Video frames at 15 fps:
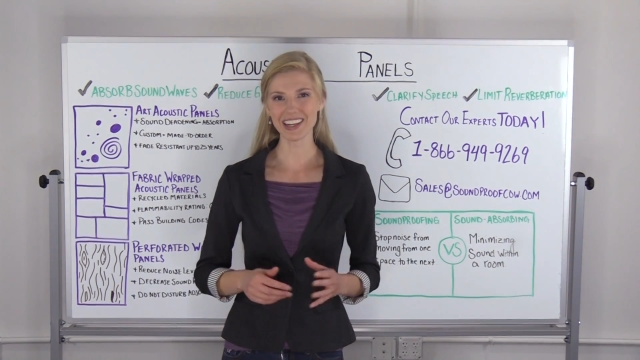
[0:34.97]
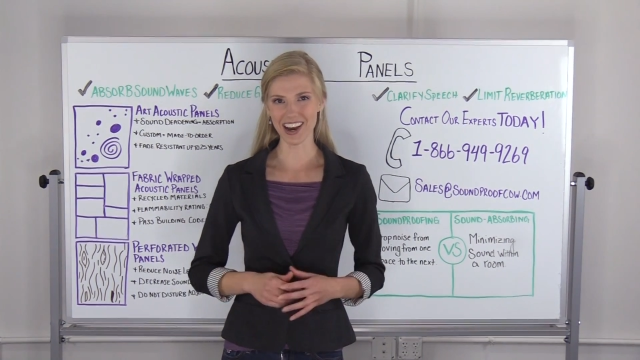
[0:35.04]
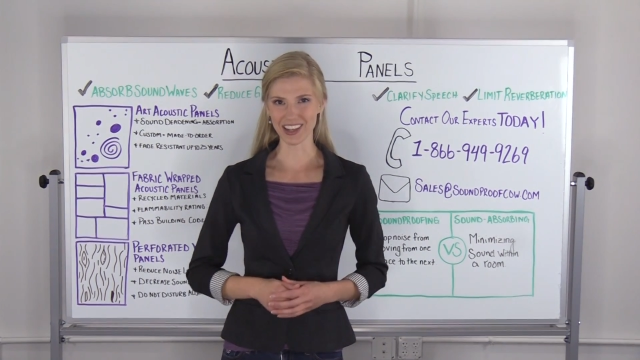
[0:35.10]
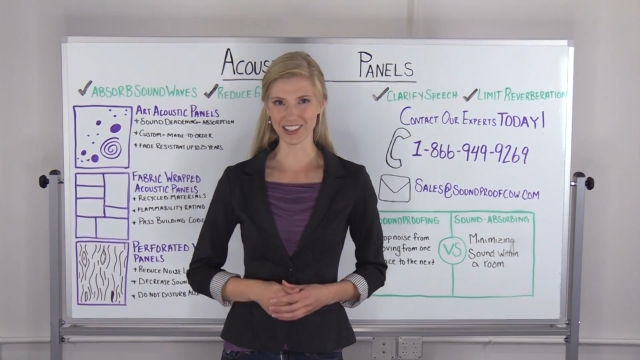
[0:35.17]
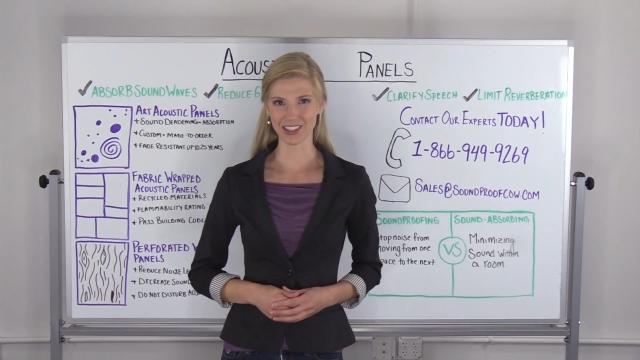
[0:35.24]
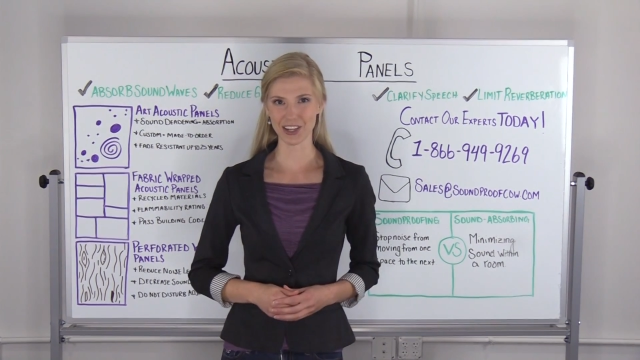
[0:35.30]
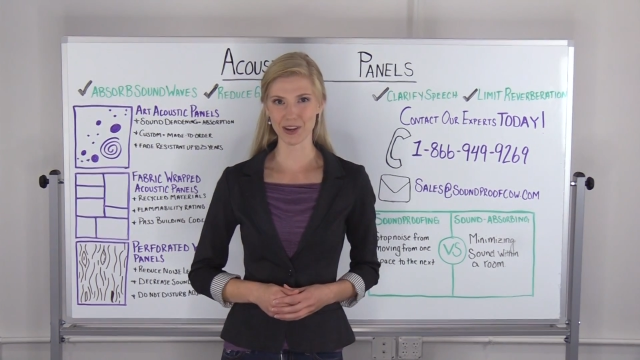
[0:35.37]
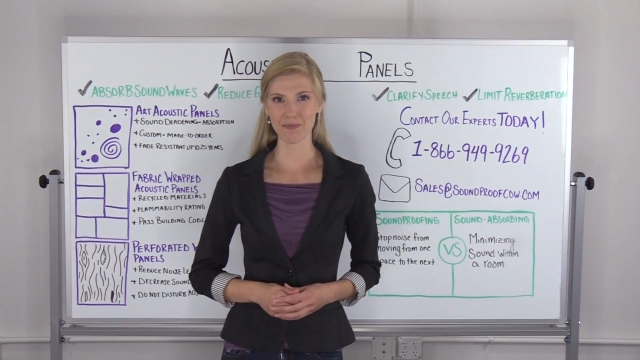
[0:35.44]

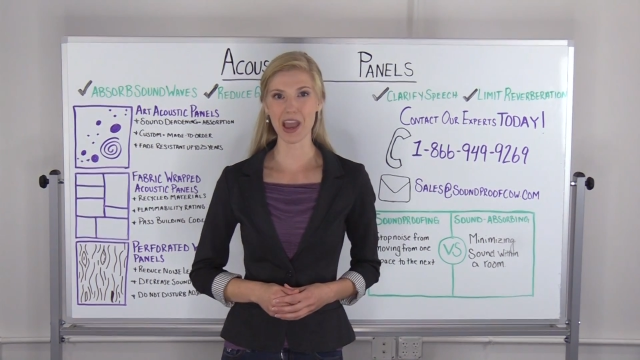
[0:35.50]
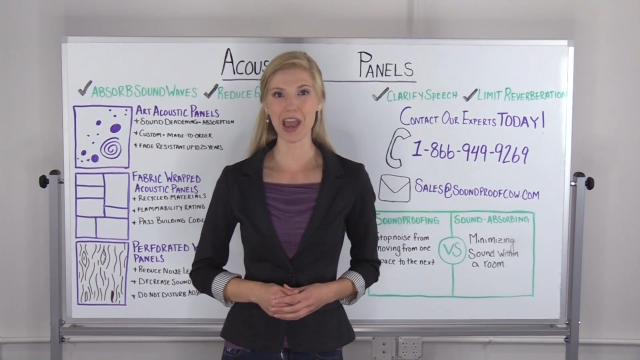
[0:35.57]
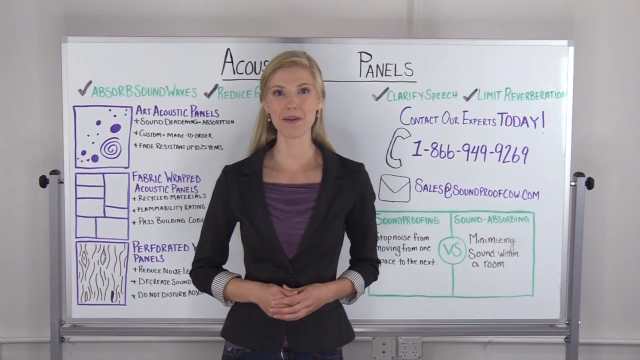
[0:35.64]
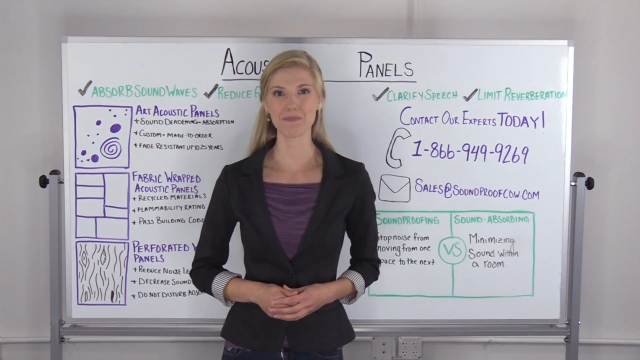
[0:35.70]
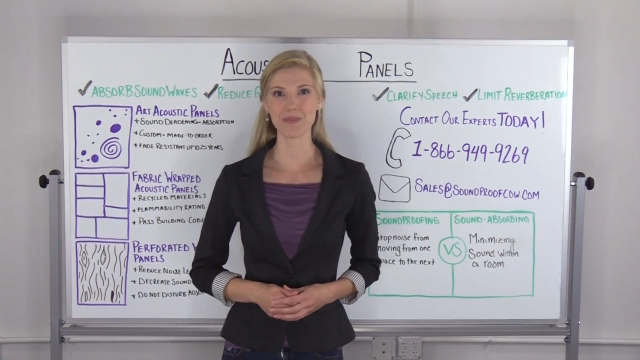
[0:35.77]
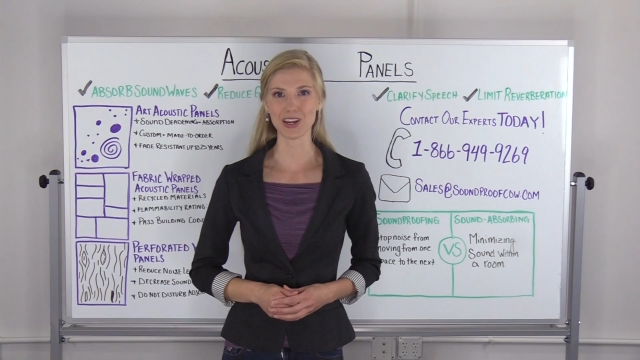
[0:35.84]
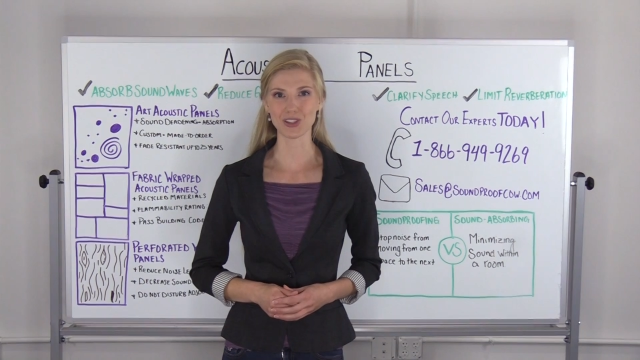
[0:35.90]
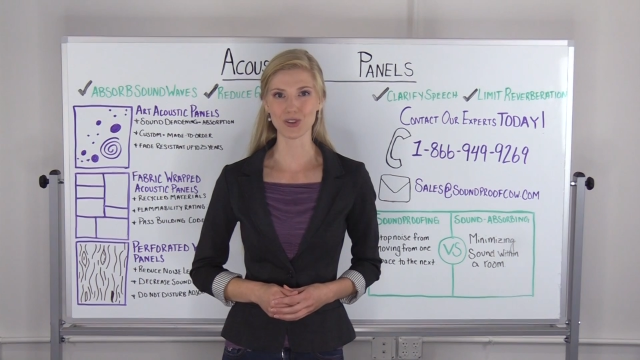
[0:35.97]
custom
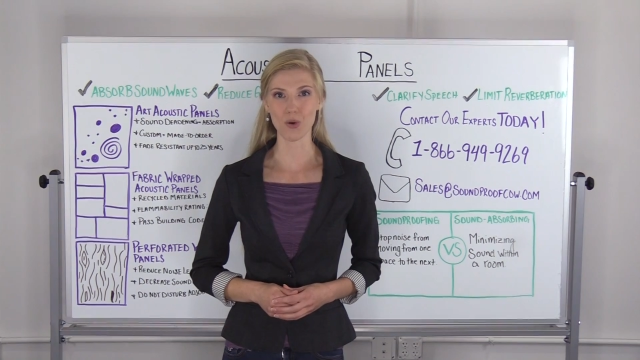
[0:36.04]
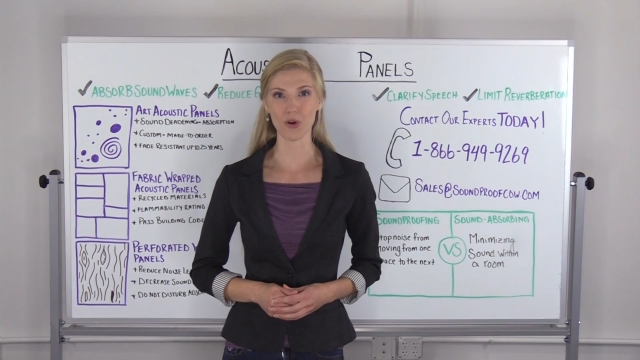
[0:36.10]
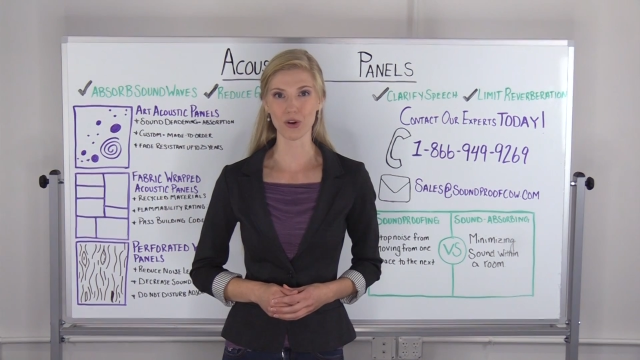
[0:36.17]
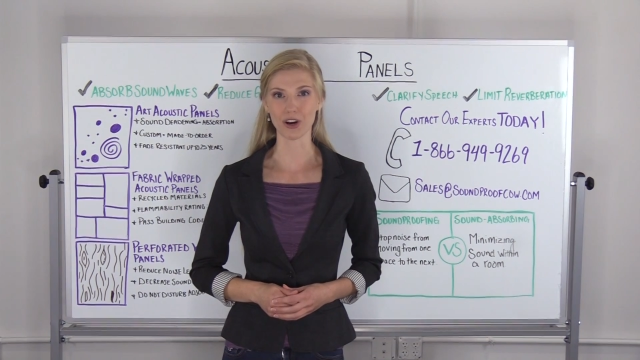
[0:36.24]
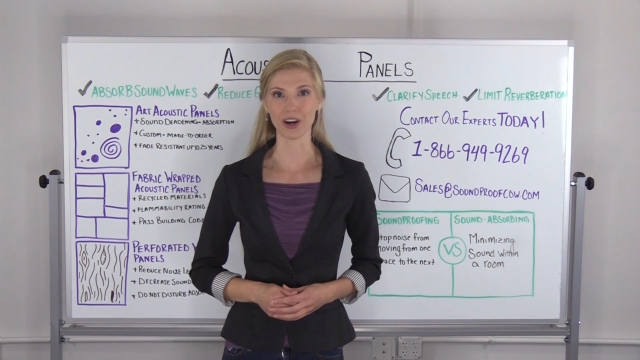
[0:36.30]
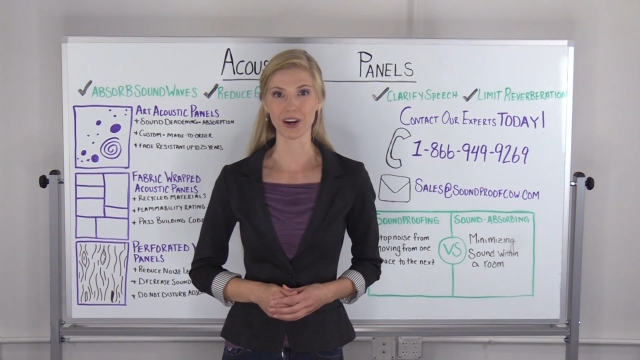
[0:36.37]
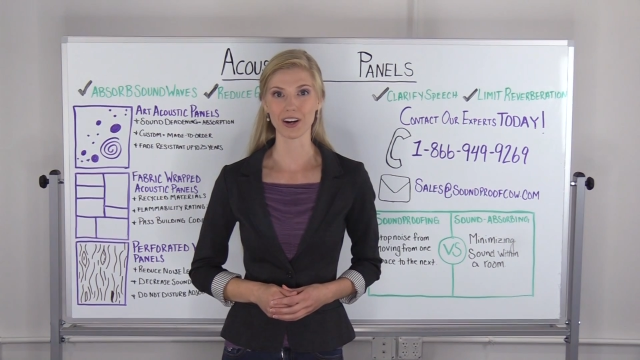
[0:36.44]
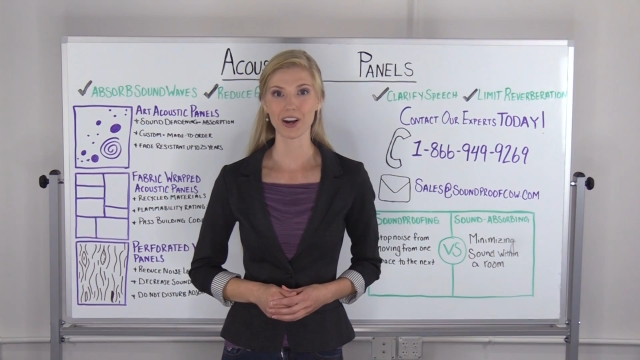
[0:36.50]
and made to
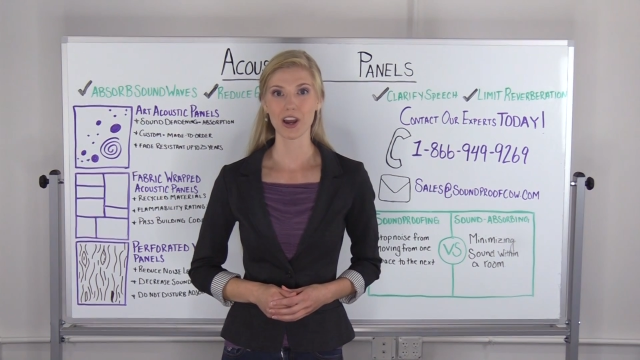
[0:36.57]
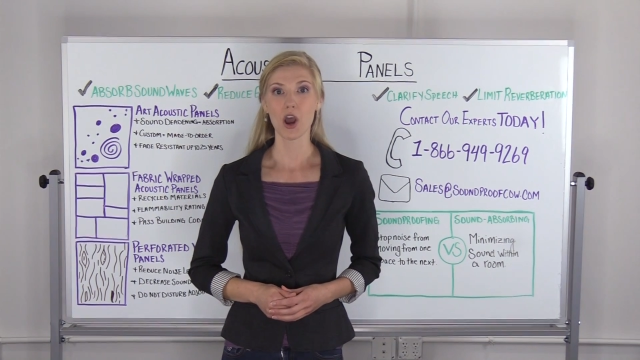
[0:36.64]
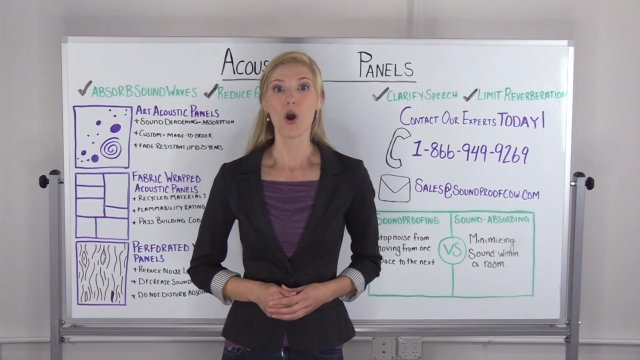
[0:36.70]
order.